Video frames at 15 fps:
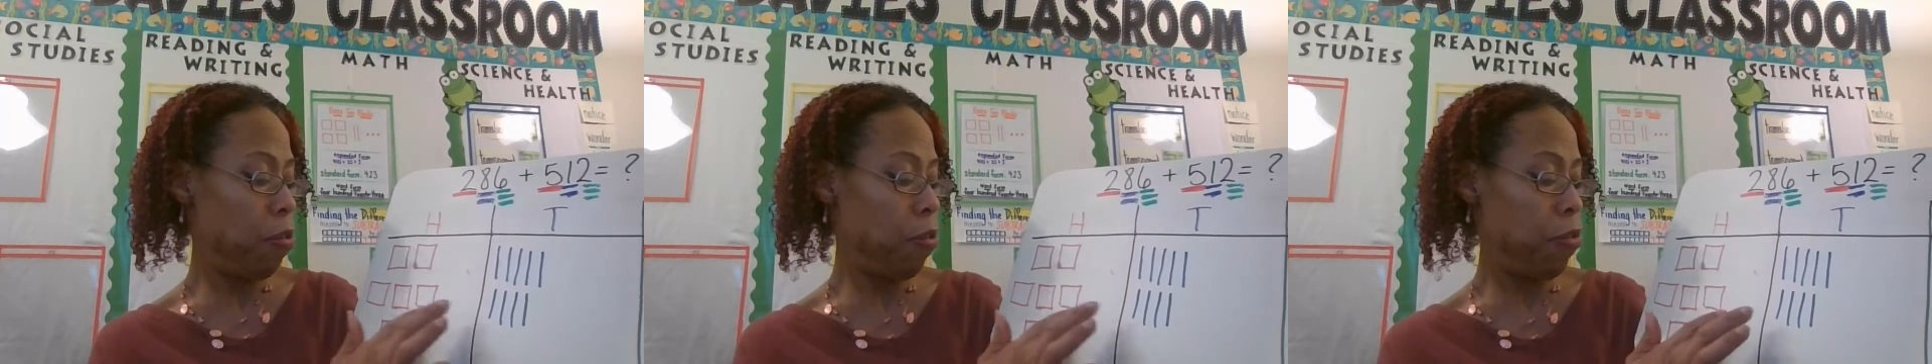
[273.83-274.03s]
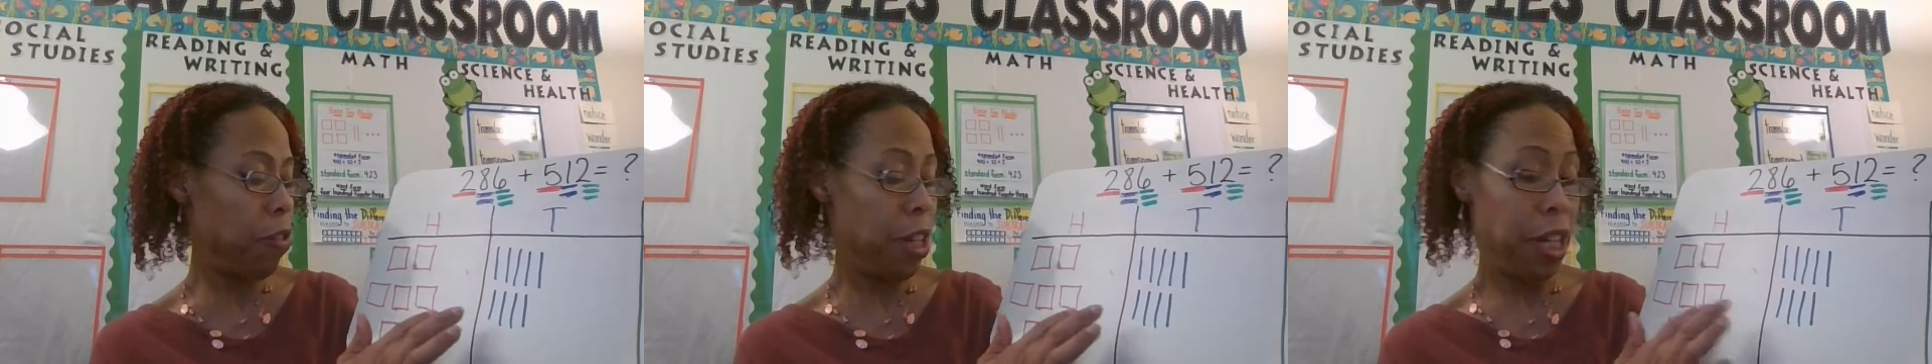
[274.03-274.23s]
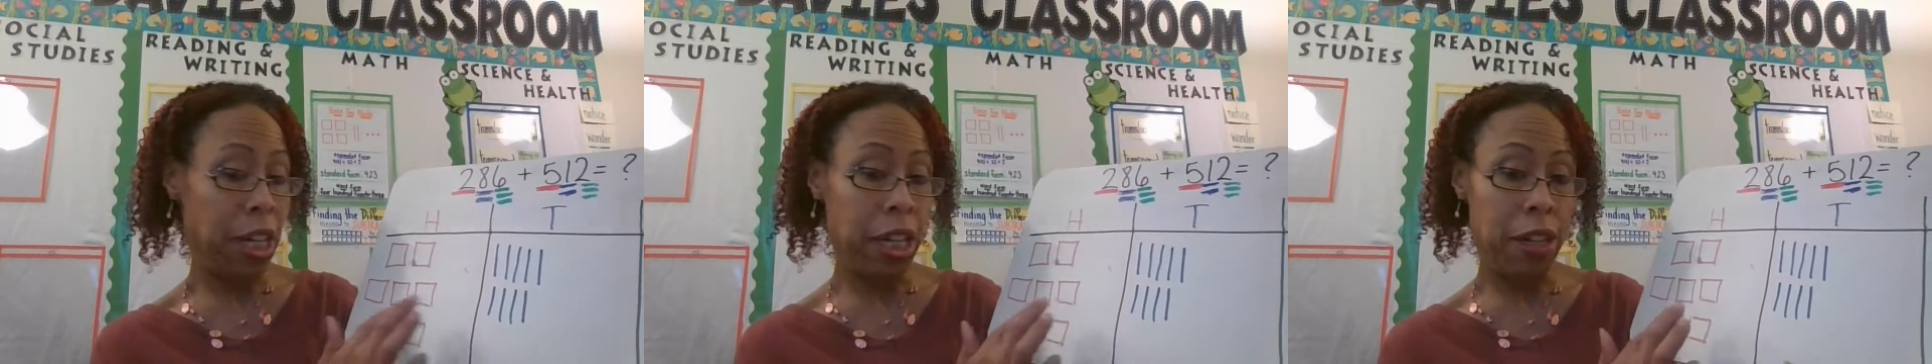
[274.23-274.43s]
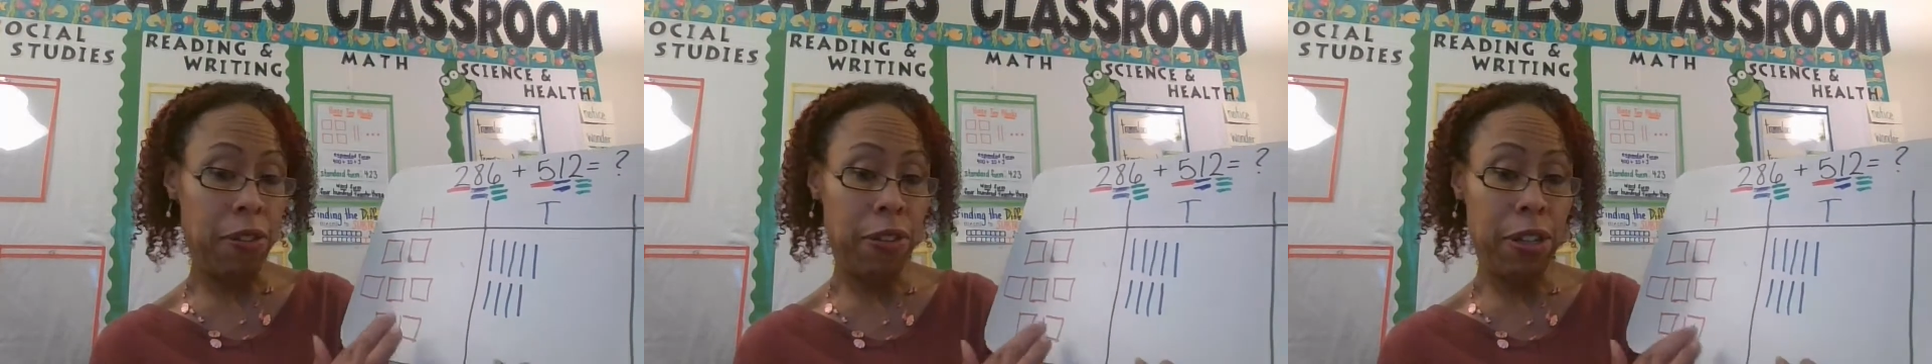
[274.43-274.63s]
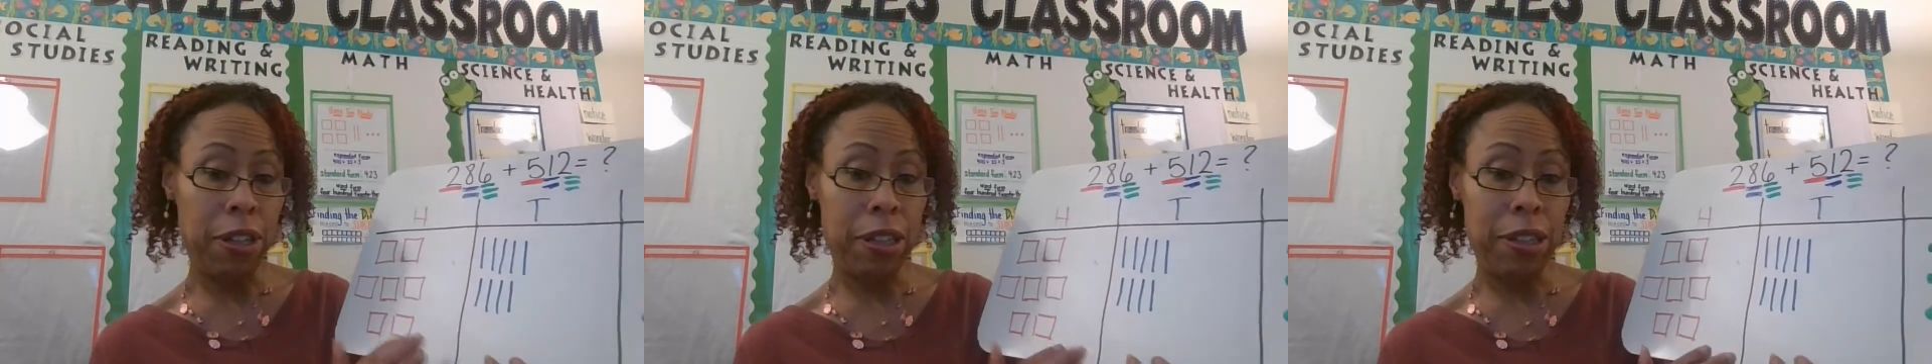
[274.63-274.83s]
5,
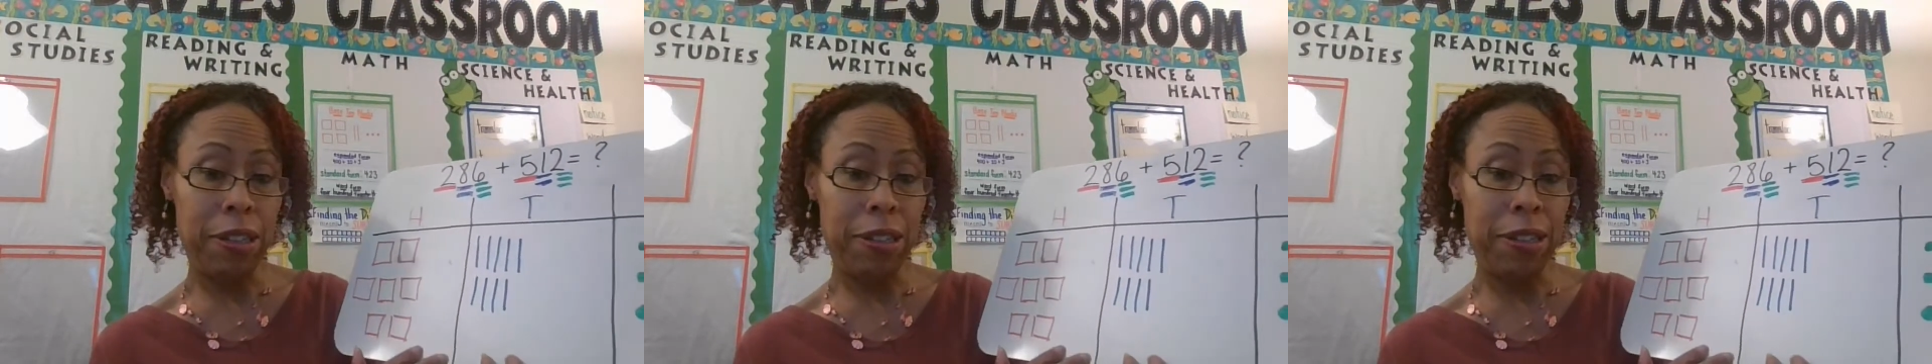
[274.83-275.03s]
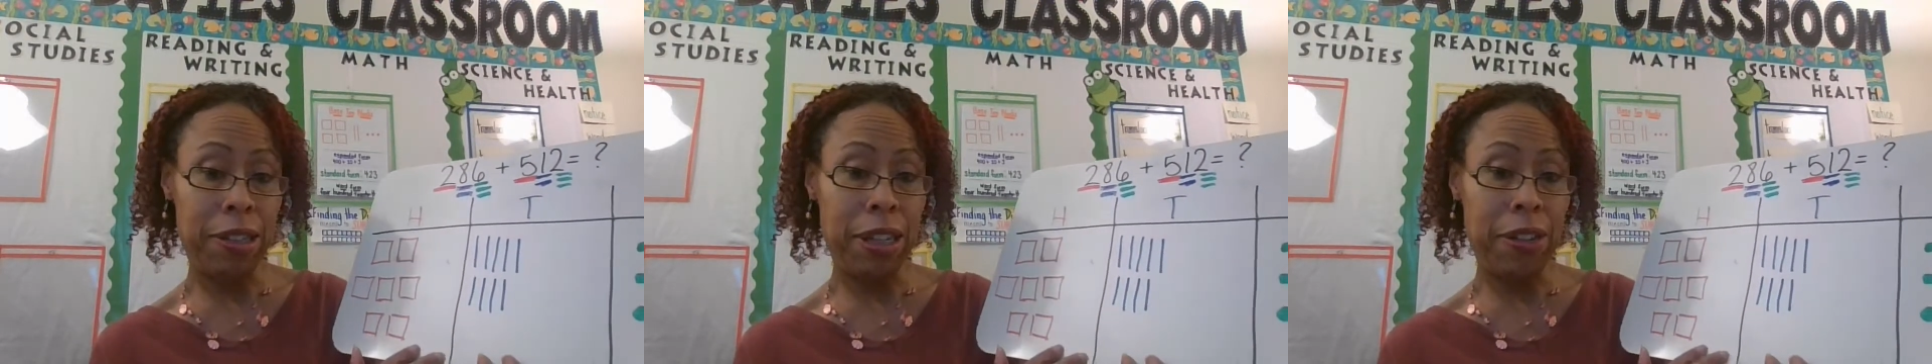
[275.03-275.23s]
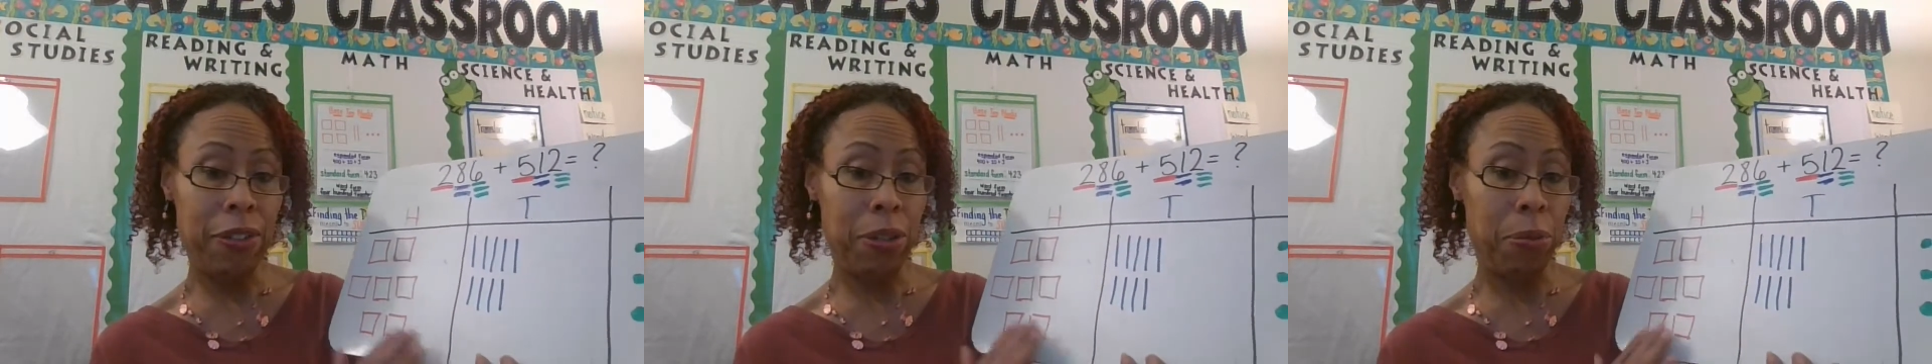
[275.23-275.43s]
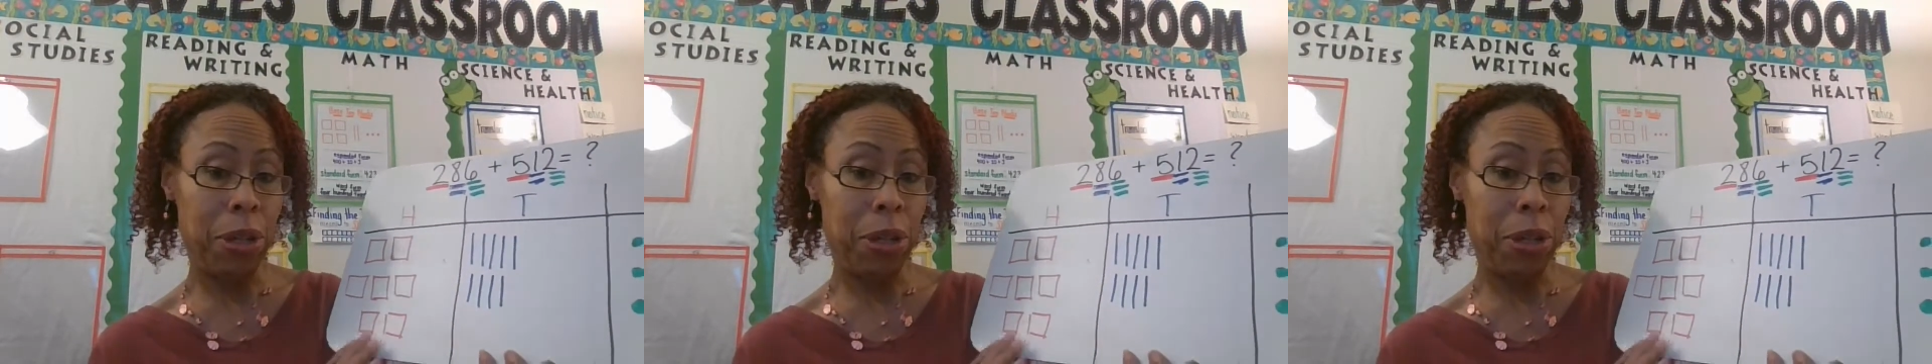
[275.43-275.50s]
7.